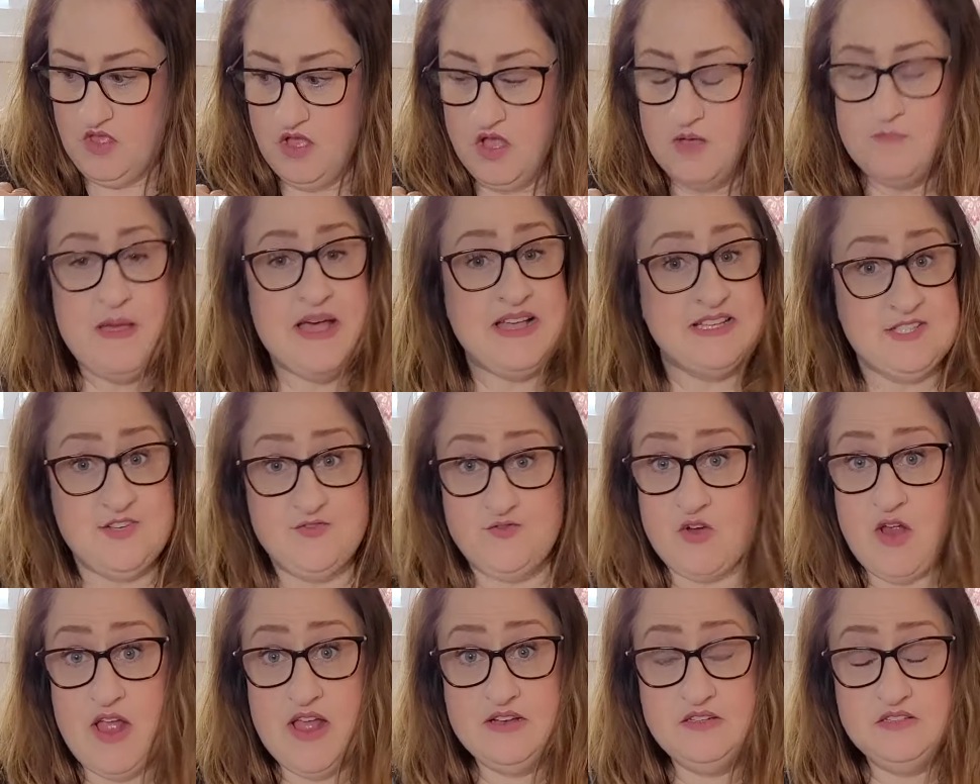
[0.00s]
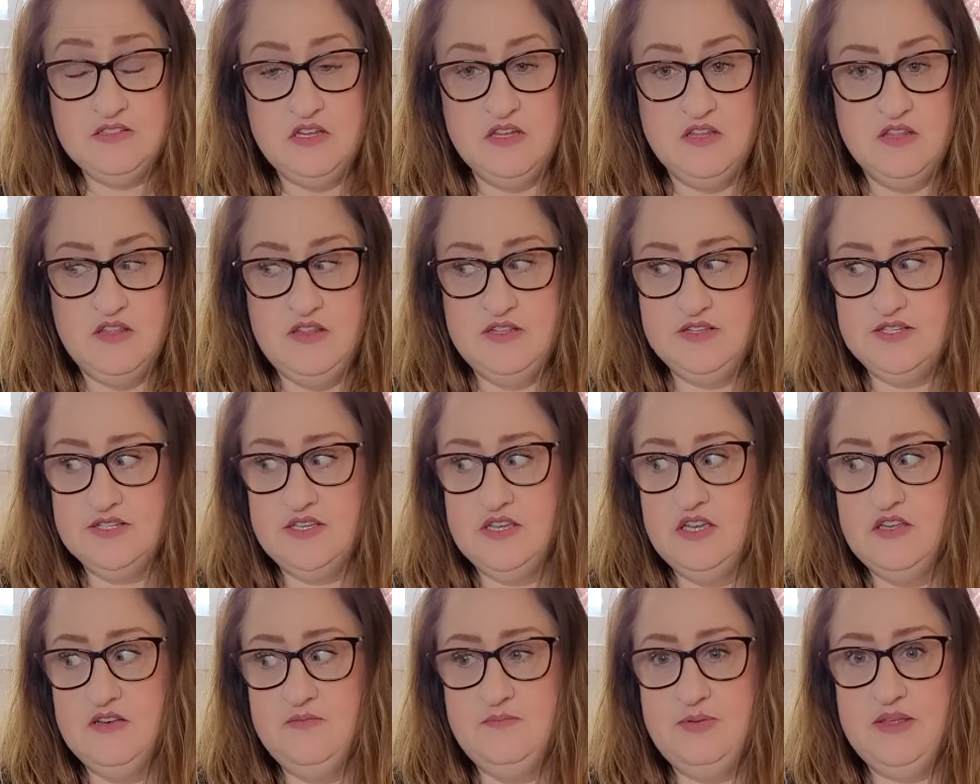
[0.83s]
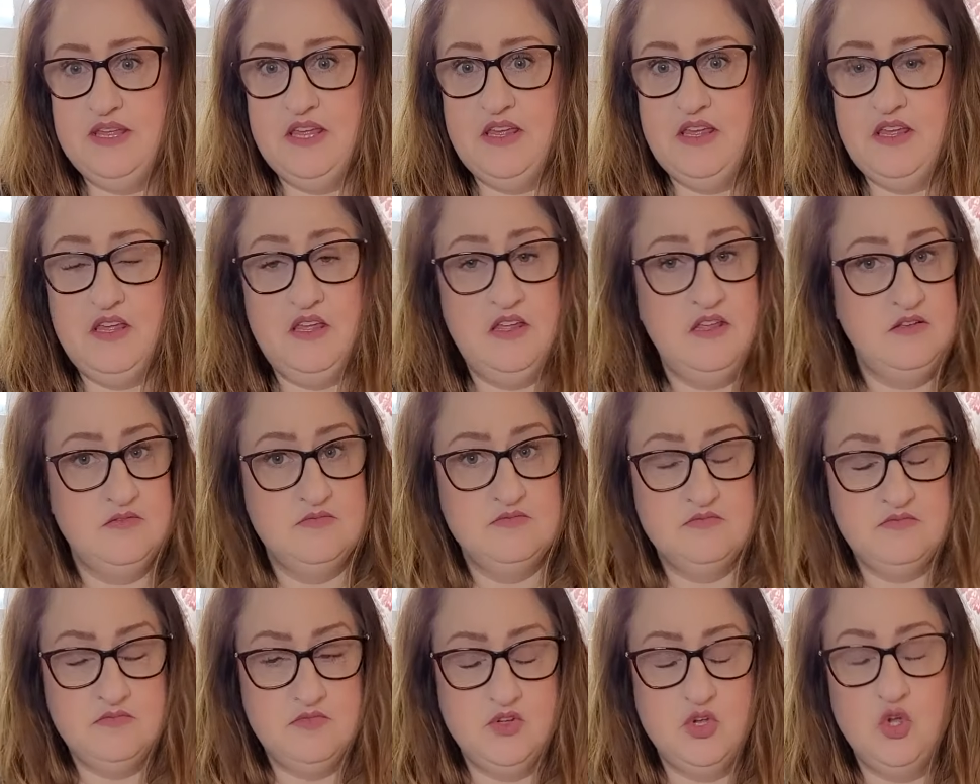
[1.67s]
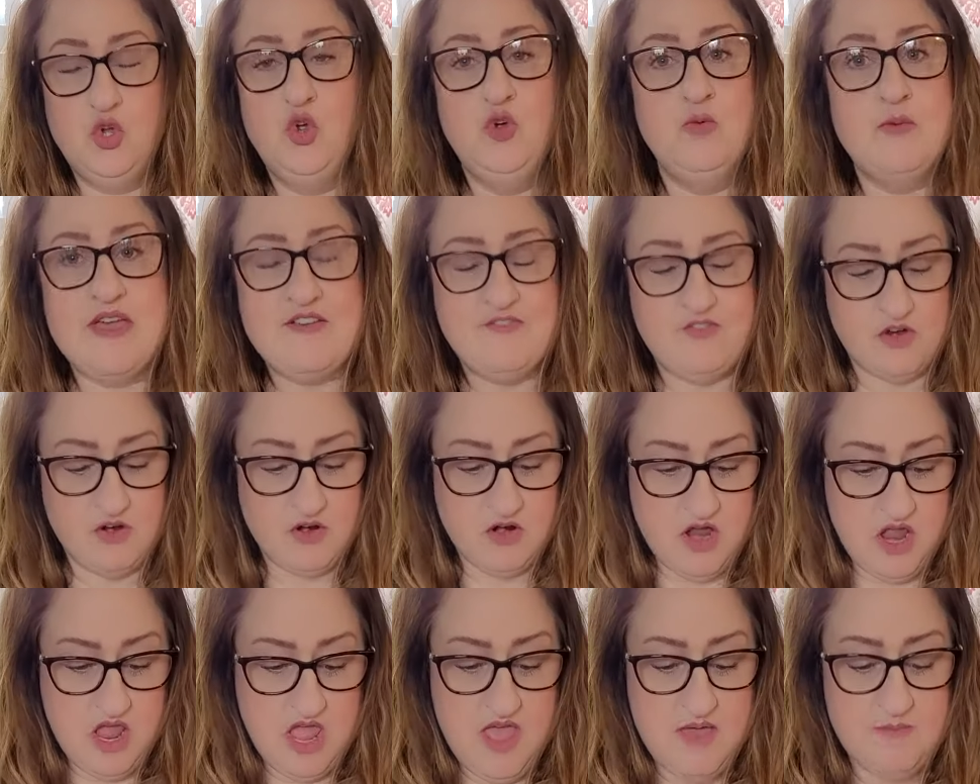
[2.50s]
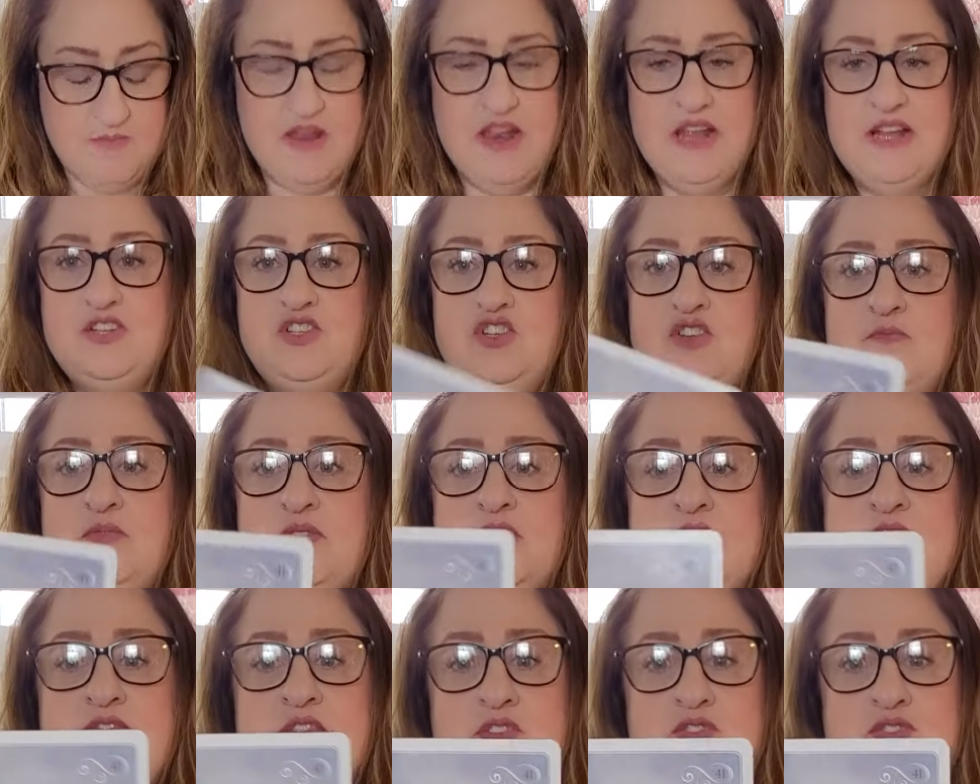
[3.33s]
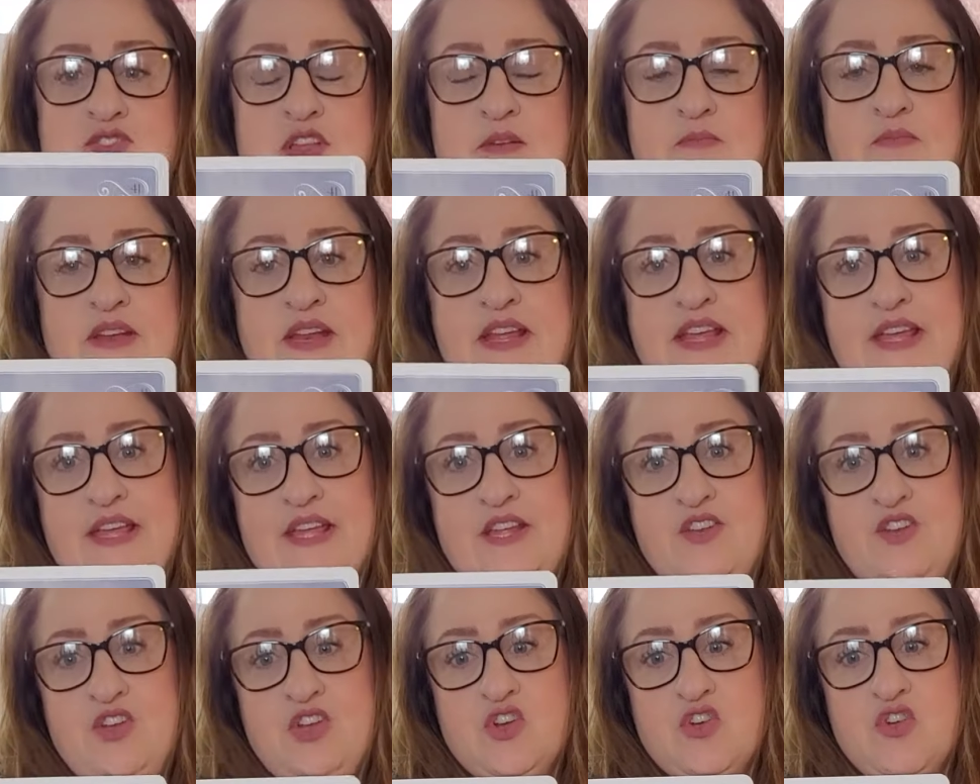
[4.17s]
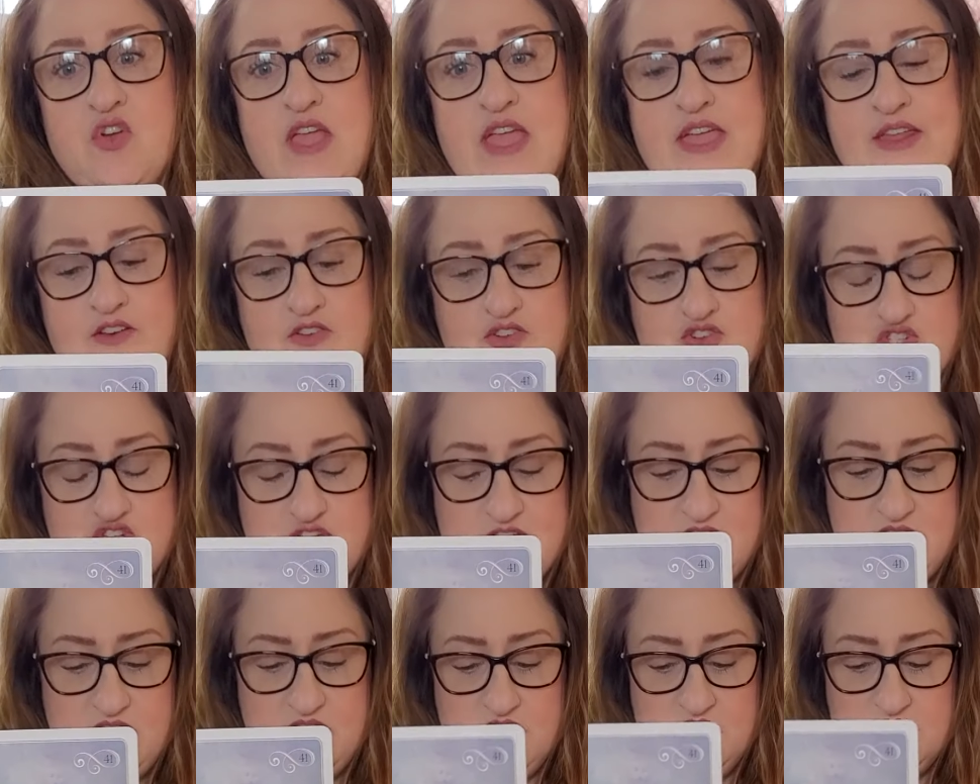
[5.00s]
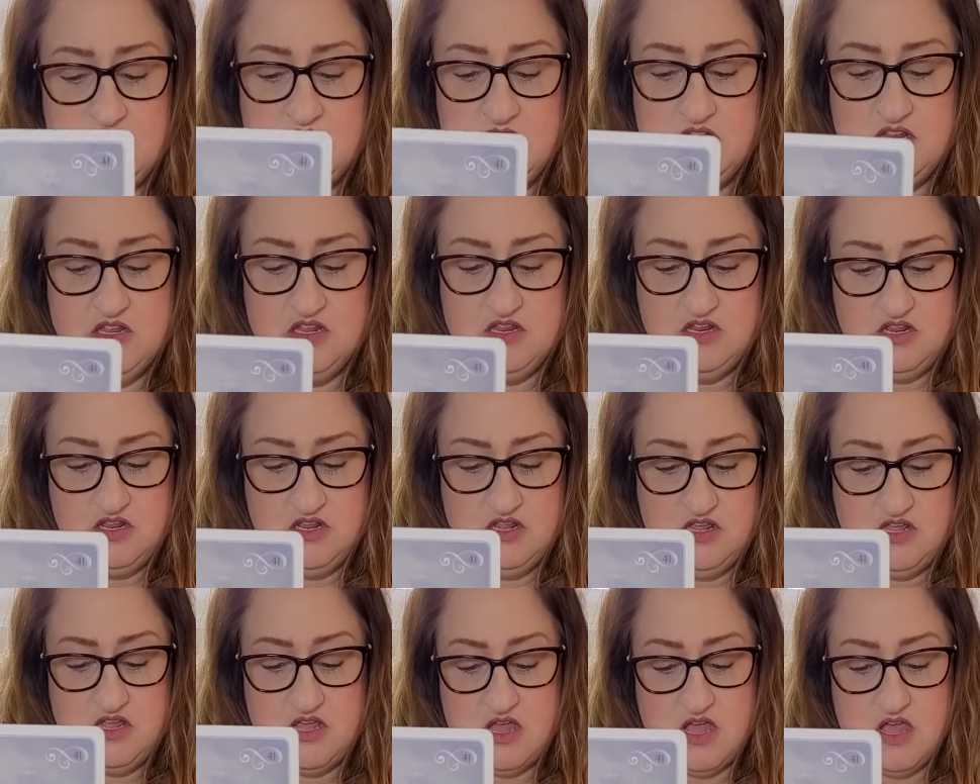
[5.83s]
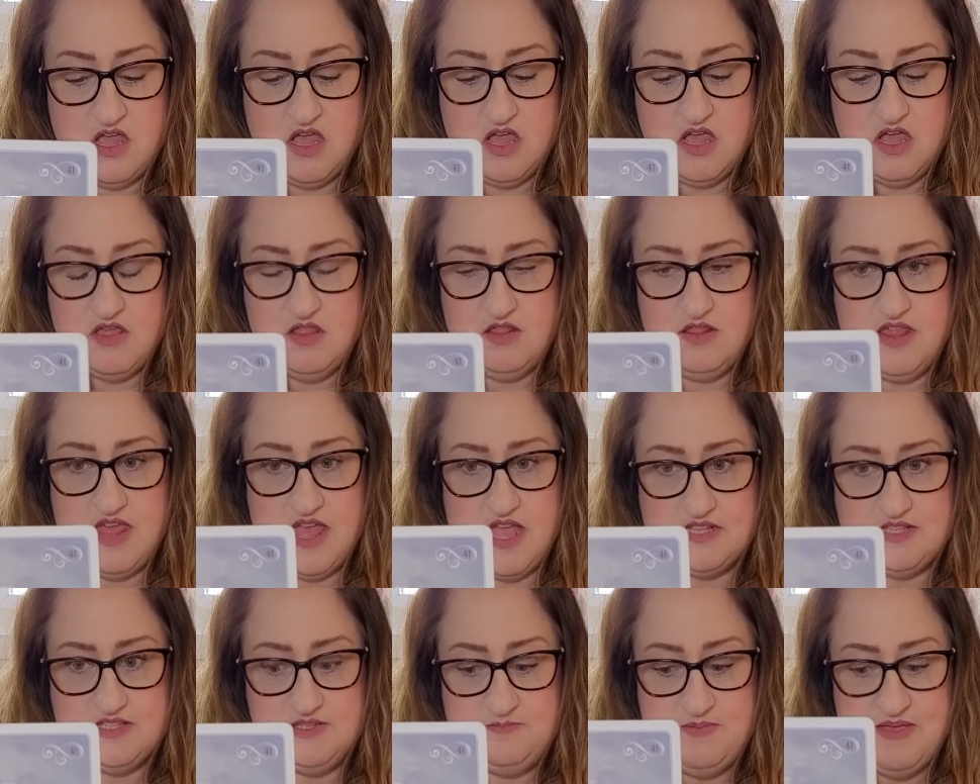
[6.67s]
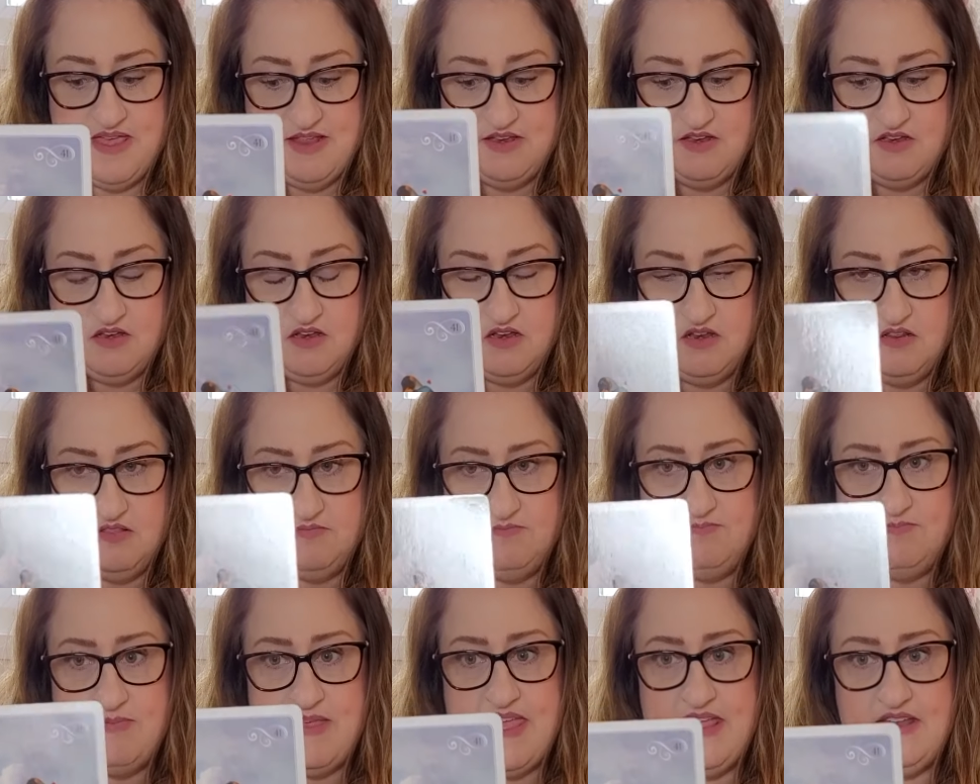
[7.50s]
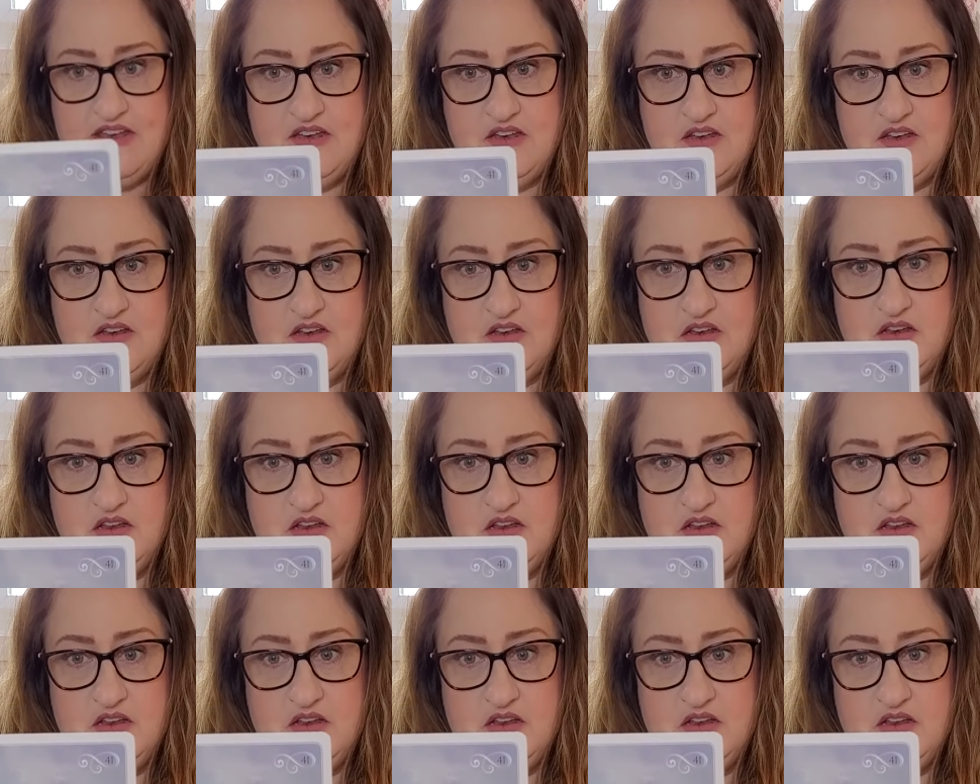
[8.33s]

a best friend. This could be whomever. But I do believe there's somebody in your energy uh, that's been been